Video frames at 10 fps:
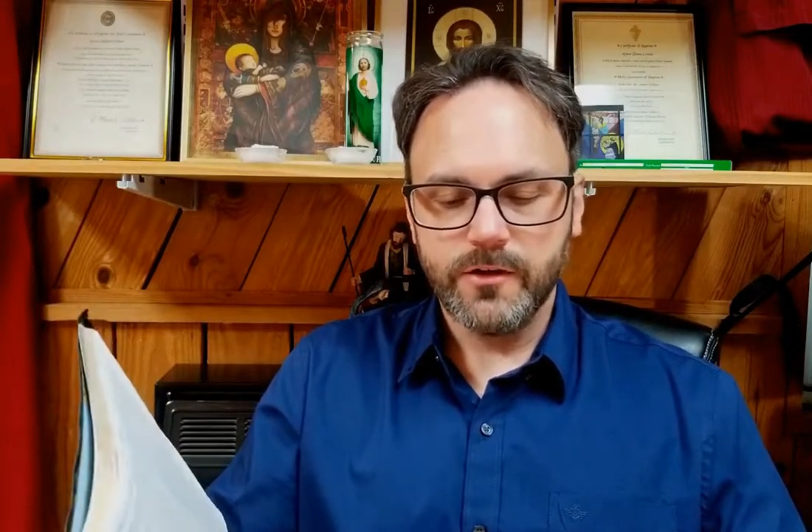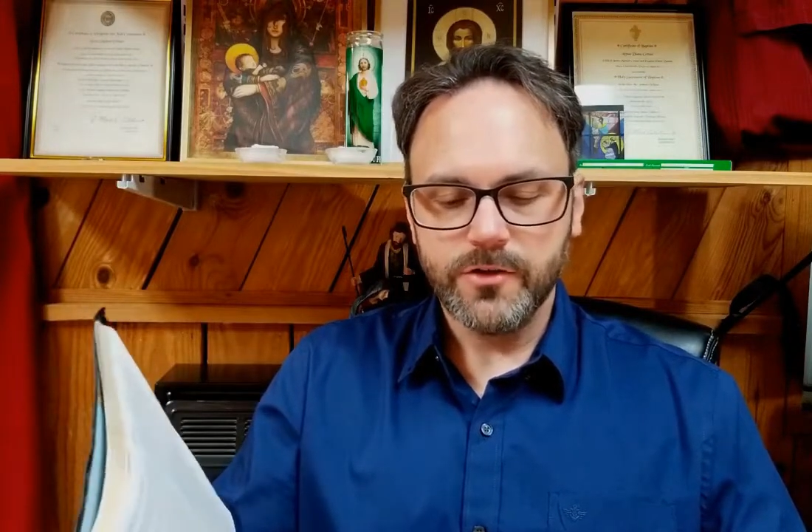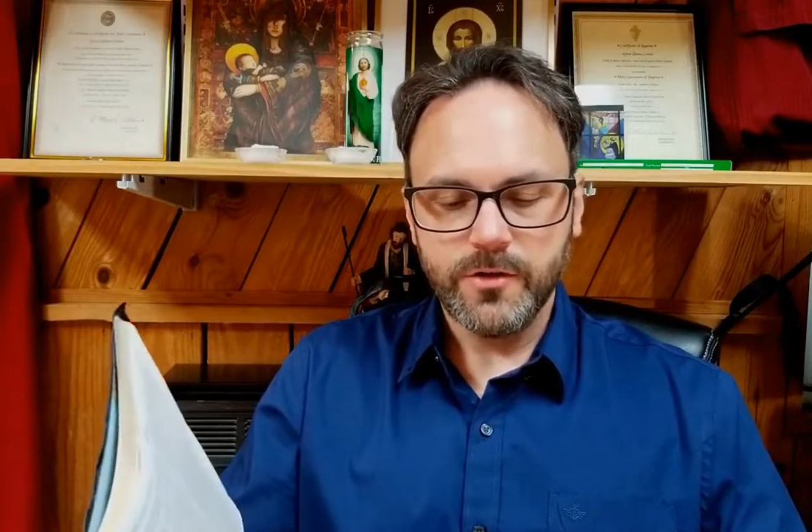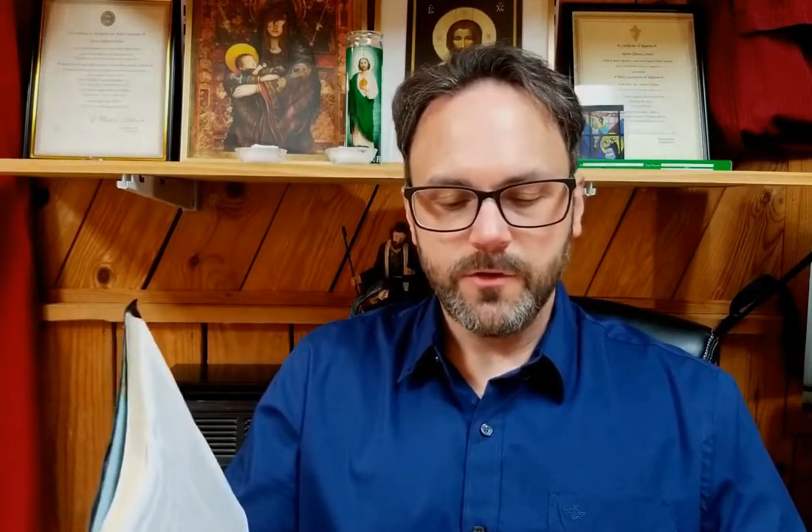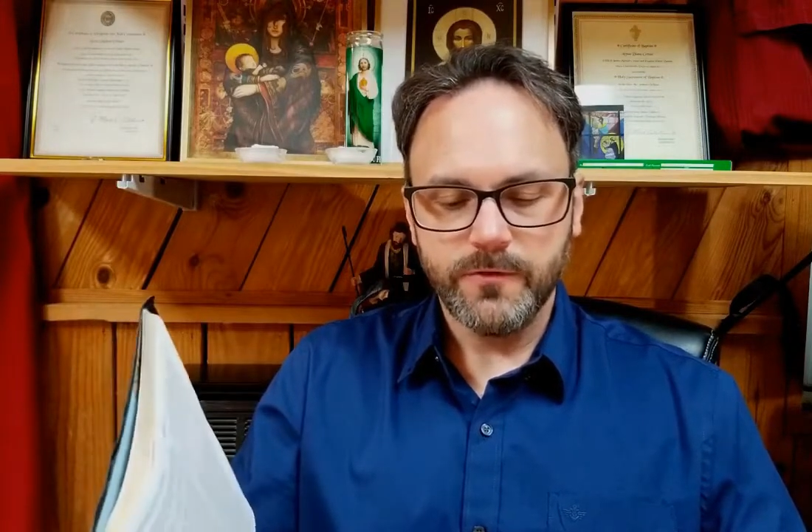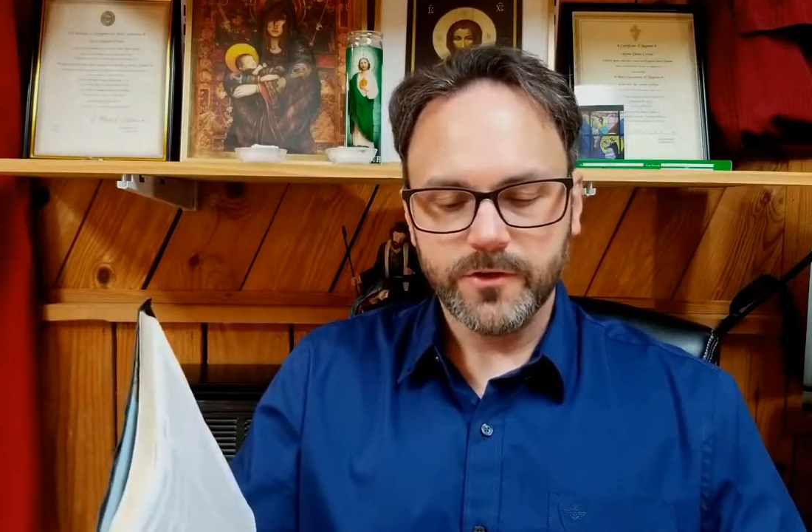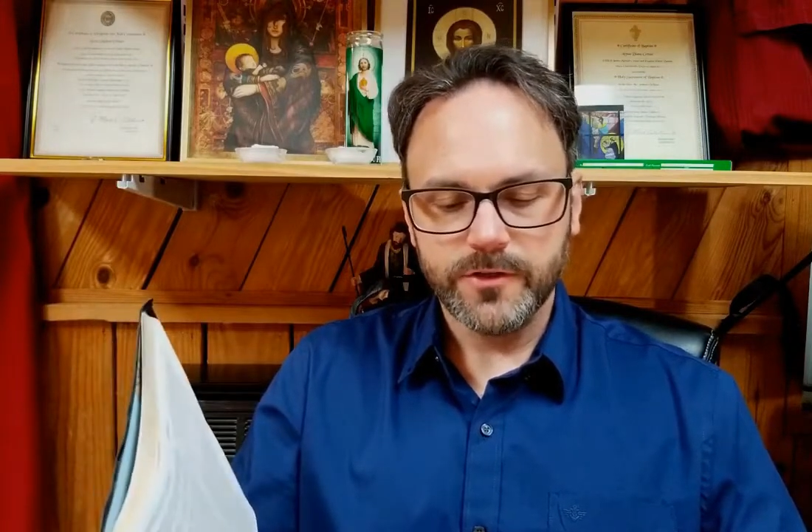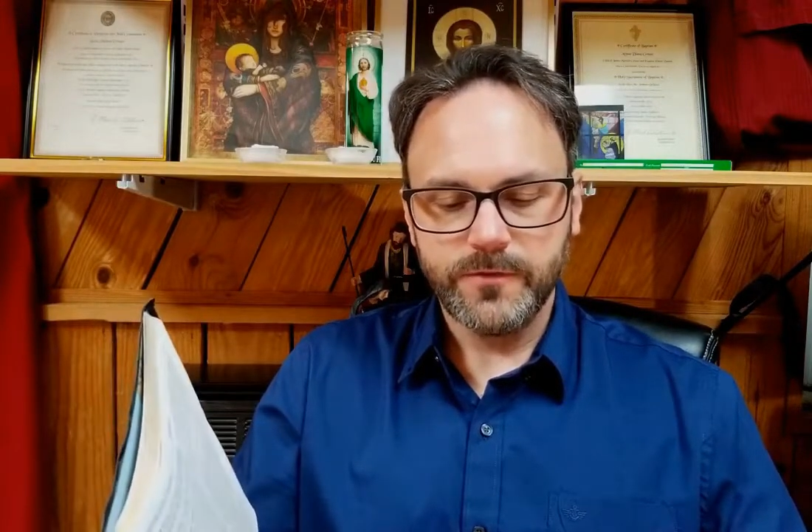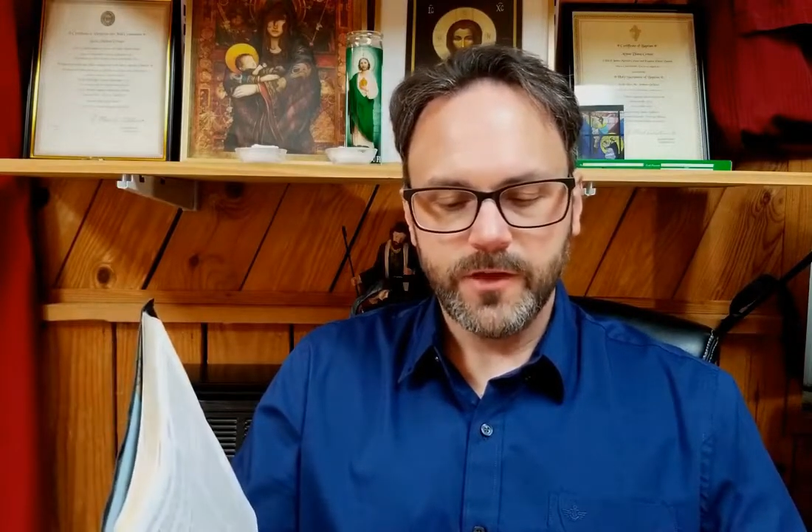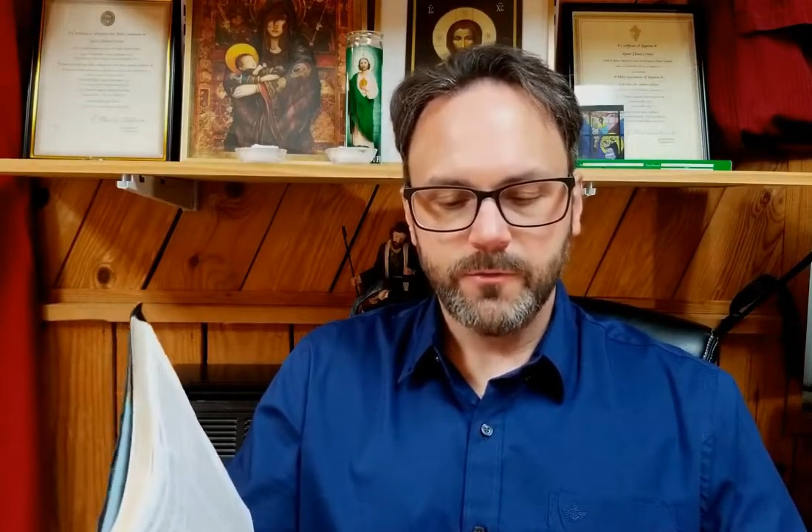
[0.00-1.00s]
How could she be a
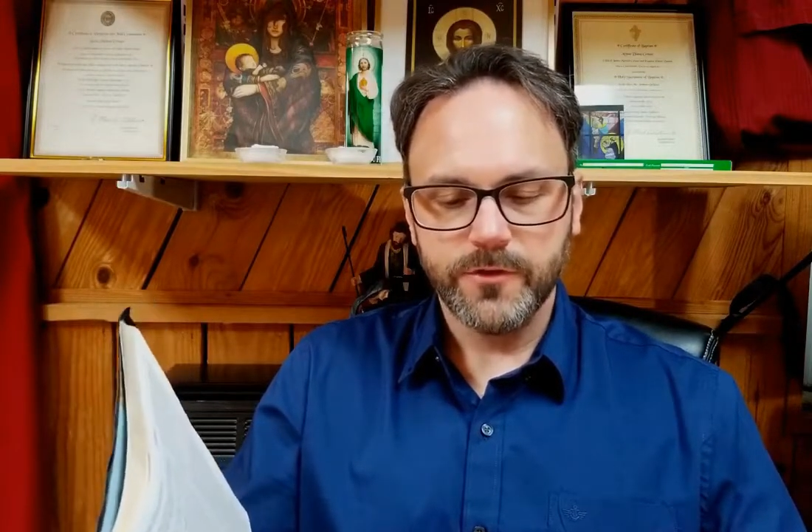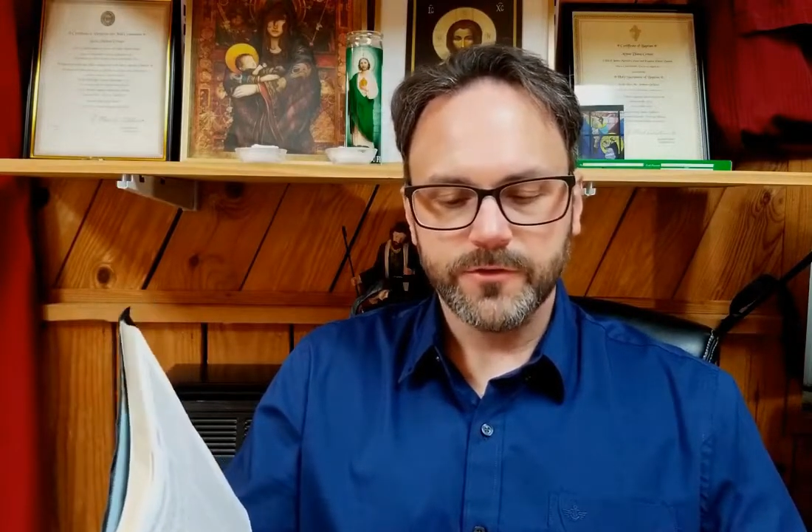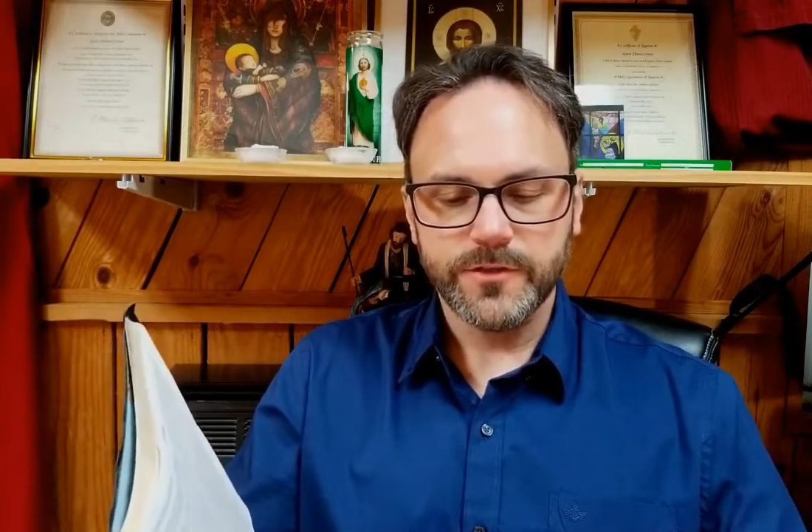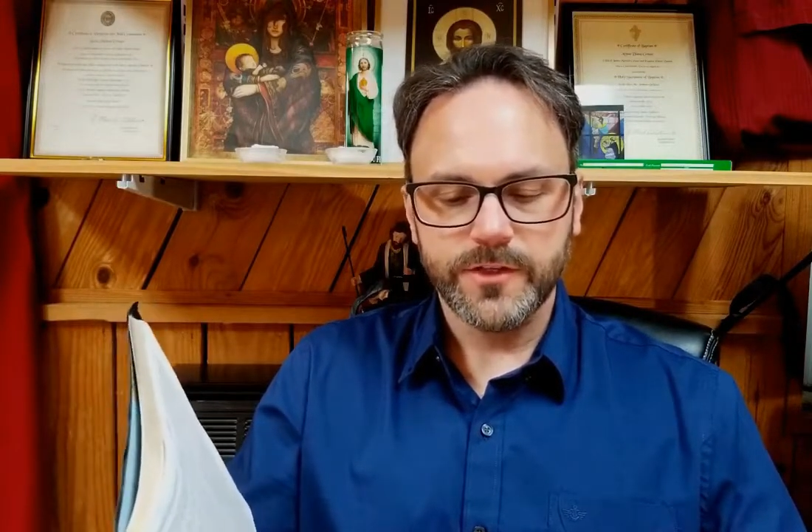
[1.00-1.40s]
virgin if he had brothers and